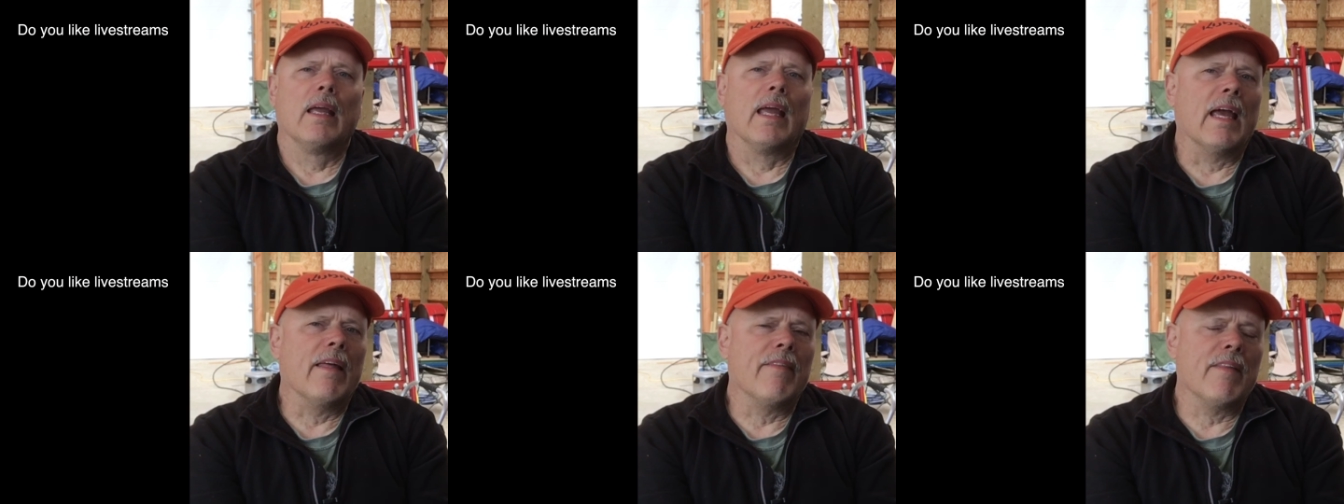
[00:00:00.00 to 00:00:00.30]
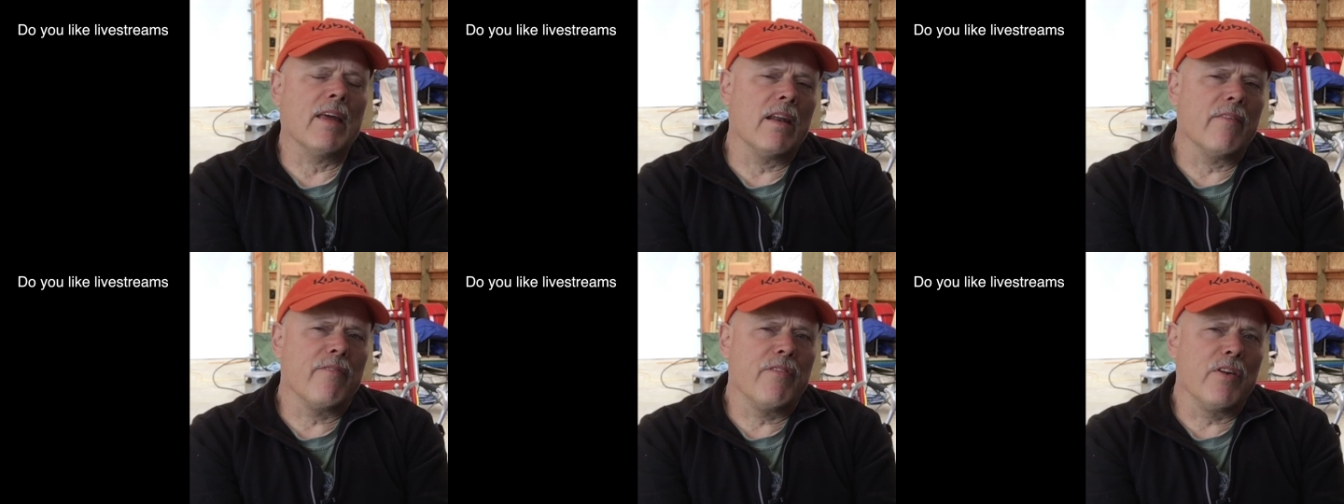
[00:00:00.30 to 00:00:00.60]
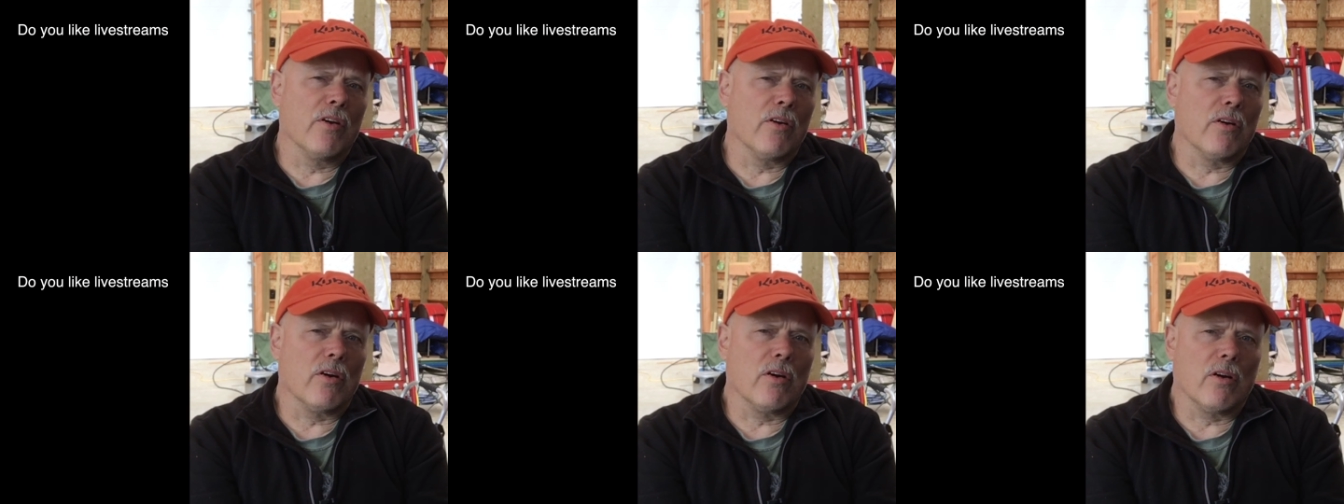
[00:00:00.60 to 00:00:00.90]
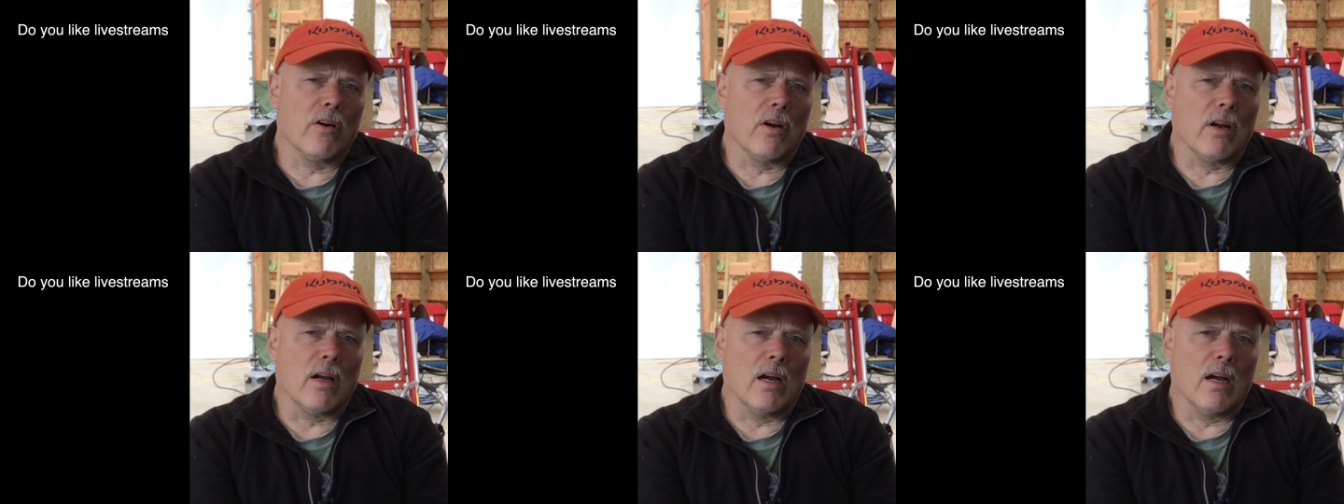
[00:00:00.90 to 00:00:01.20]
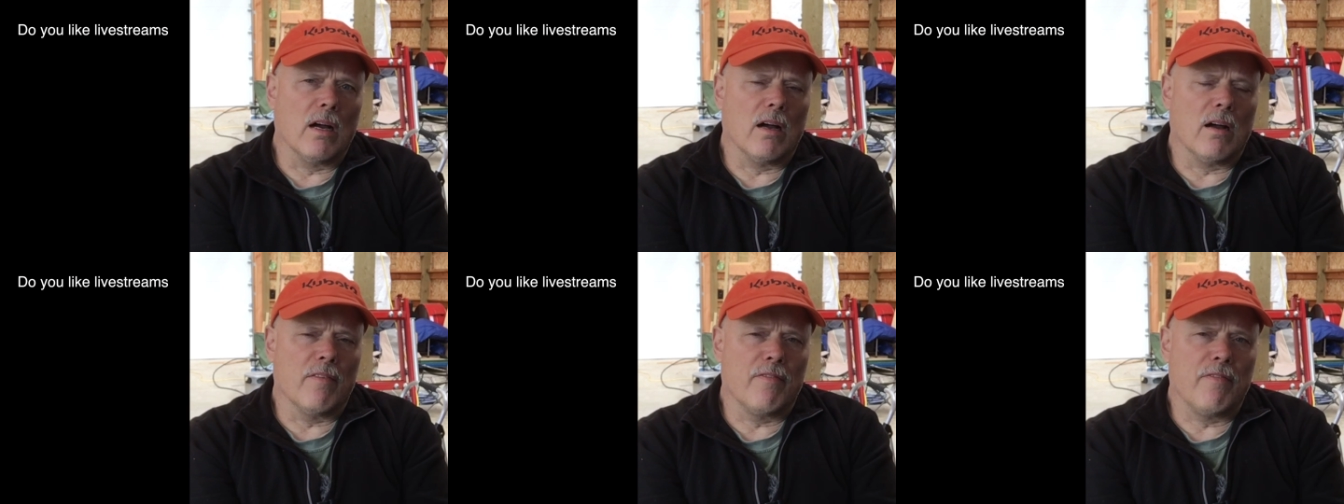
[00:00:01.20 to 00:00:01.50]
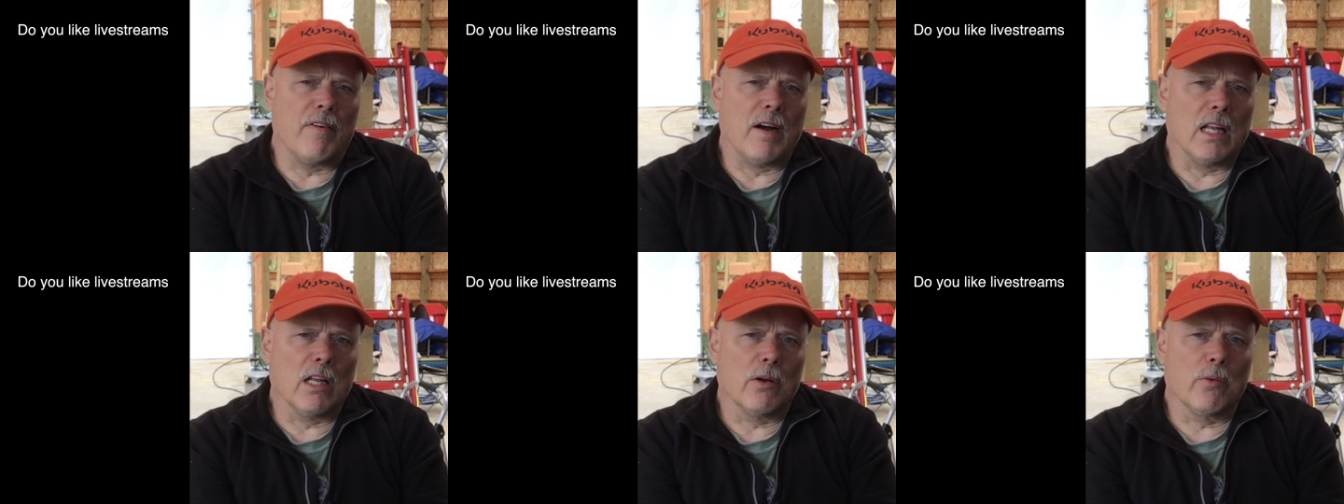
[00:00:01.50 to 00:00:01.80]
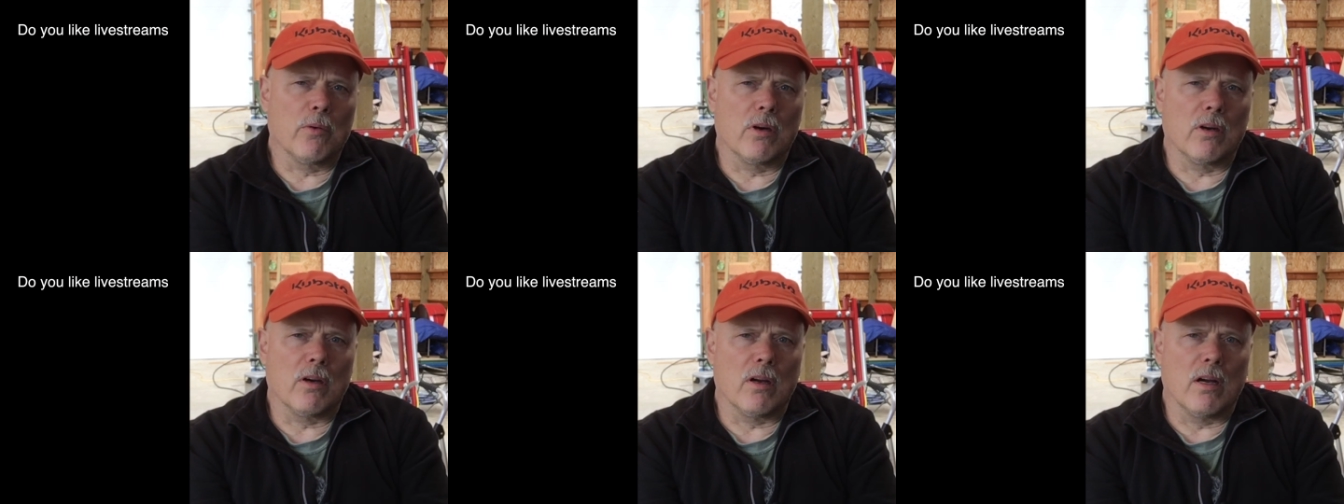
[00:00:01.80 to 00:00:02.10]
And then if you're uh, a
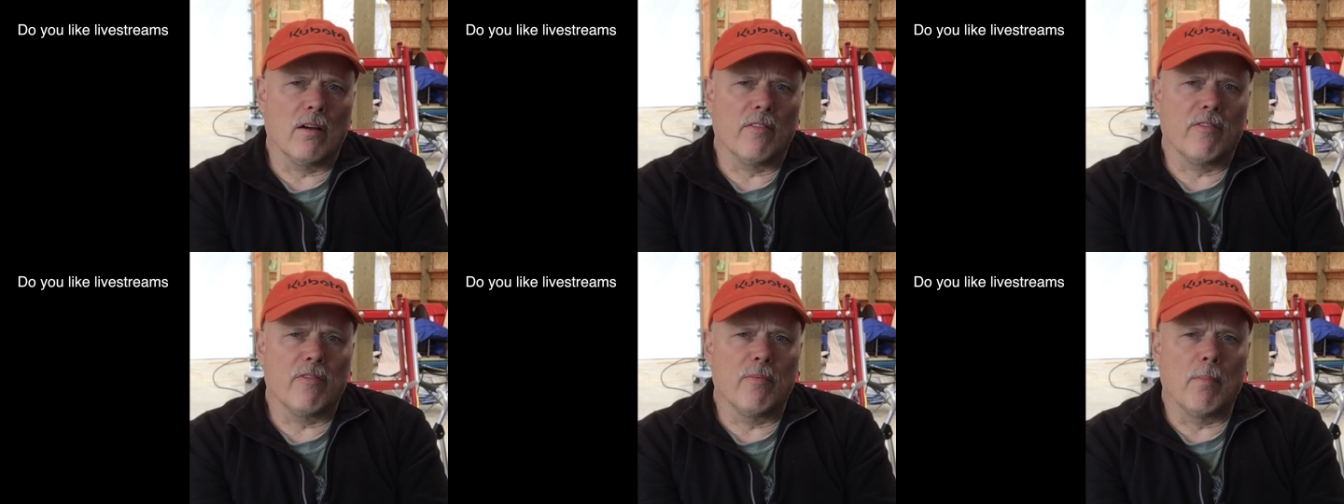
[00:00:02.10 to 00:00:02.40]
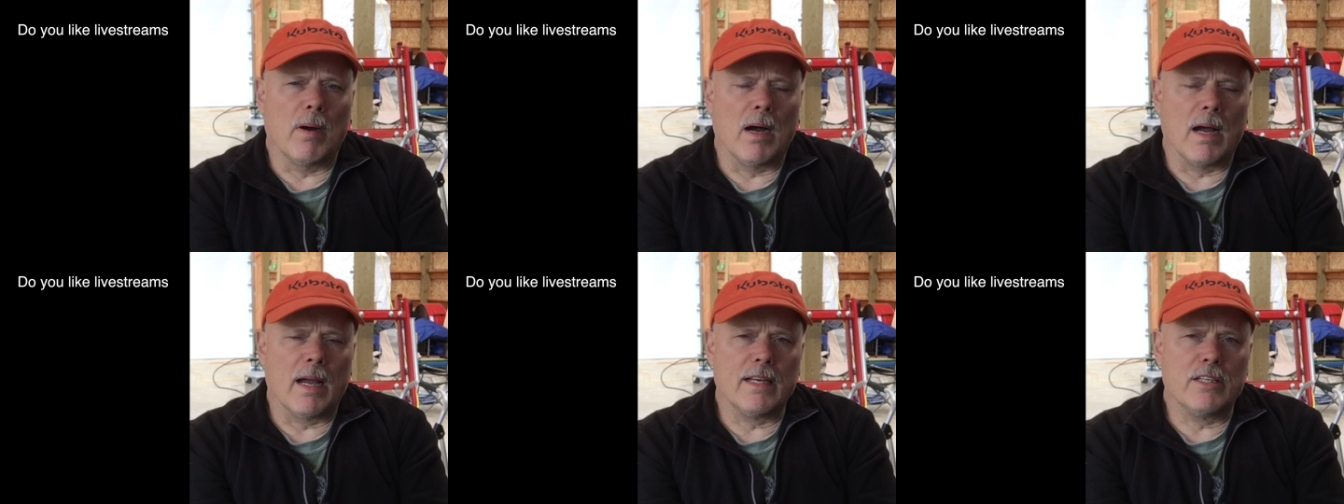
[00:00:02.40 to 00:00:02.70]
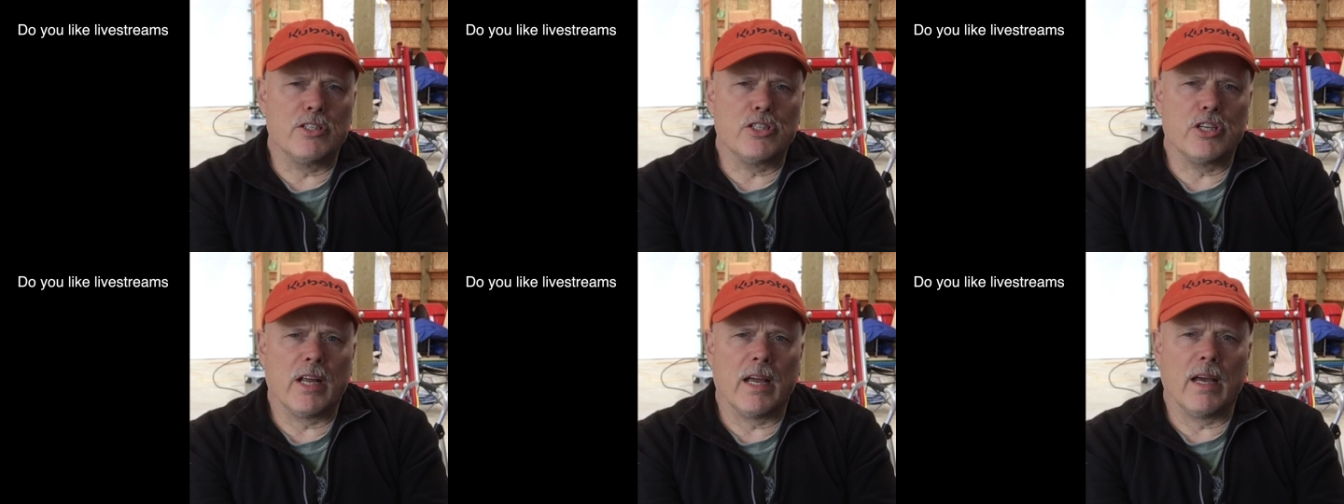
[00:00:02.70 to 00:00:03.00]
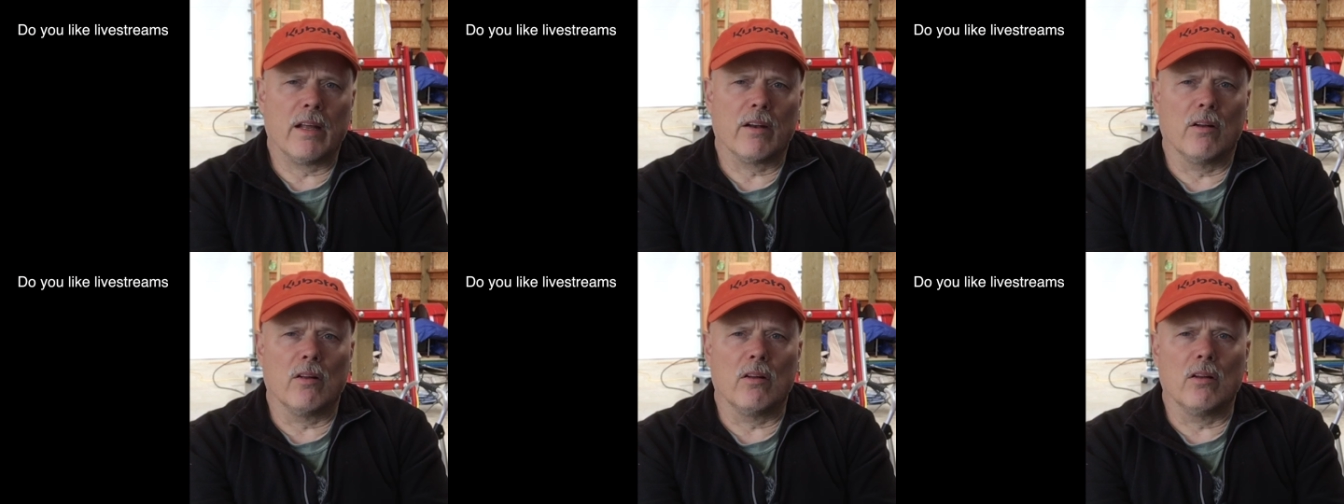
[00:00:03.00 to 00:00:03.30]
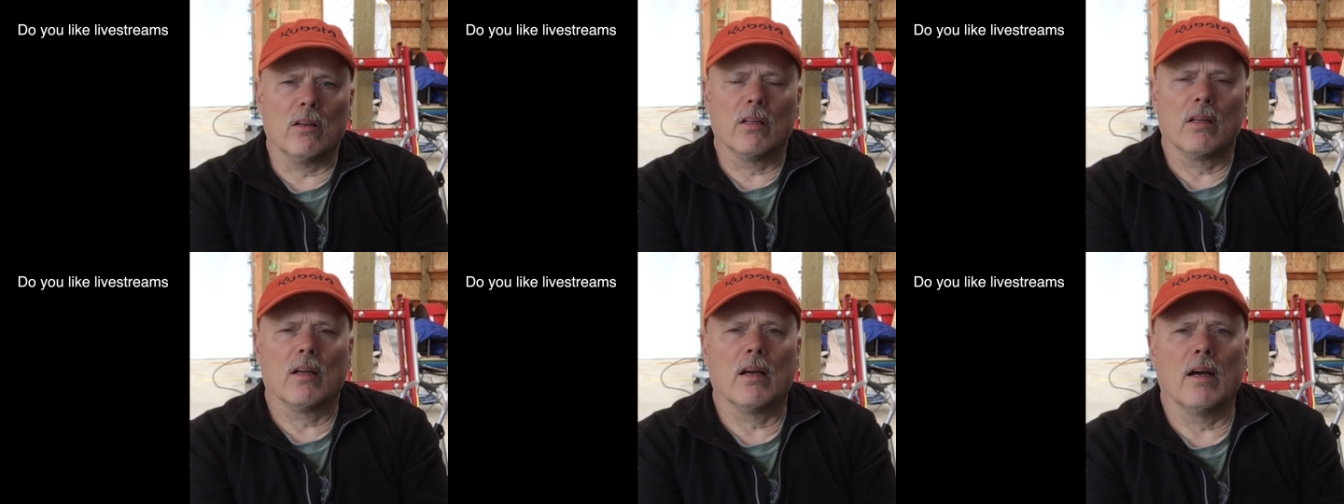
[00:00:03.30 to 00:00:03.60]
follower of my channel,